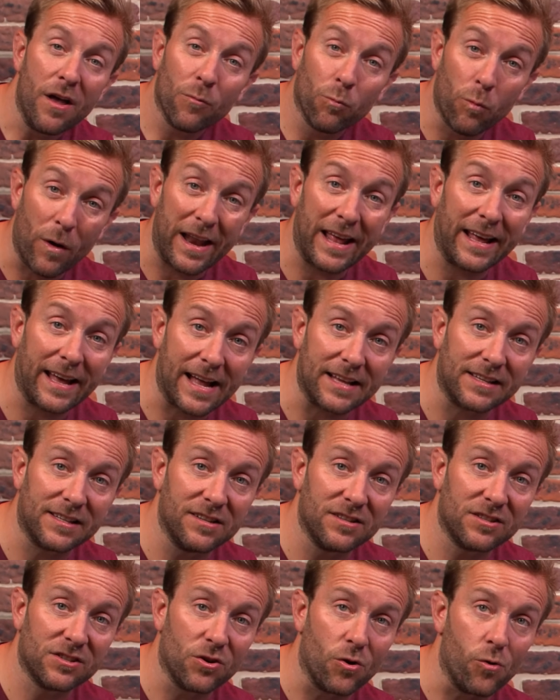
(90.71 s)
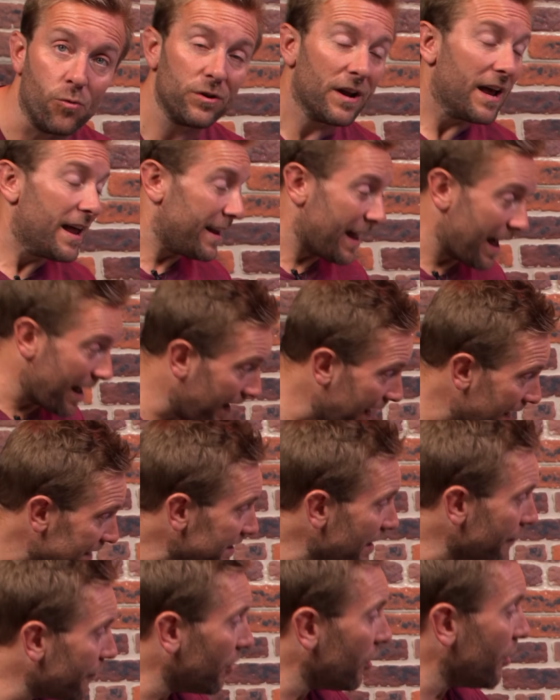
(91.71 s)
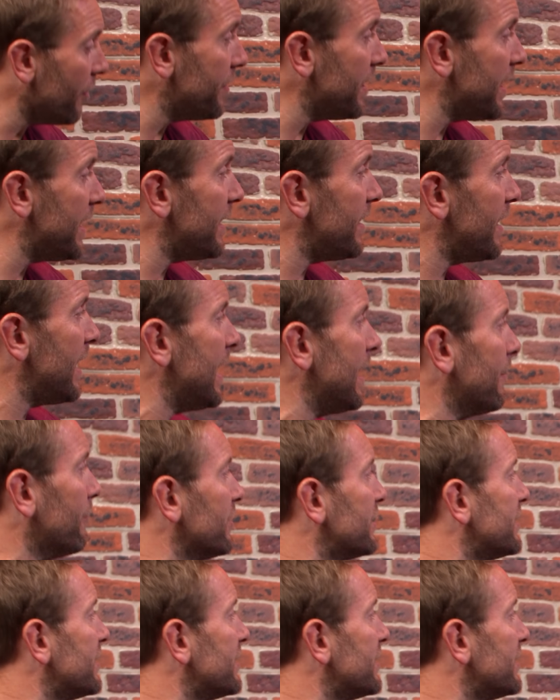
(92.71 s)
when it gets installed. Now let's have a look. Here